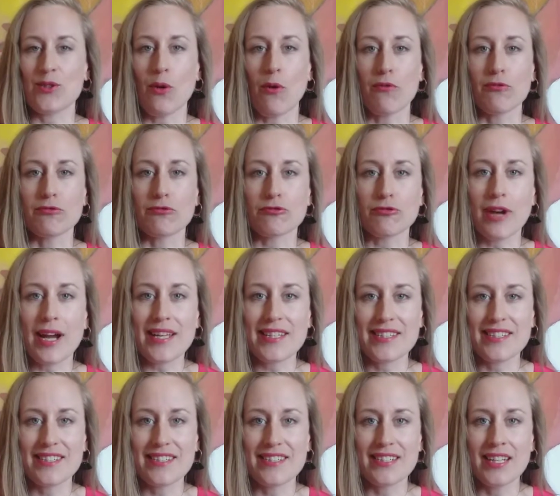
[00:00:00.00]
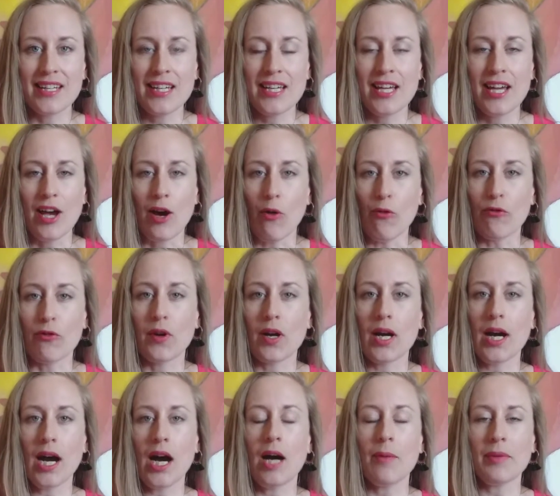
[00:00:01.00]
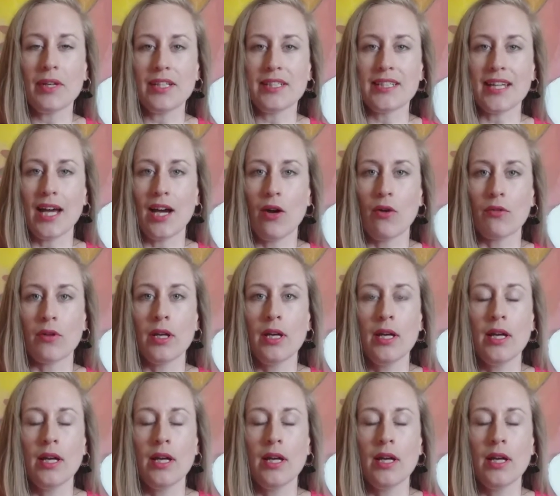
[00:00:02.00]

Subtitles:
of rest, of calming down.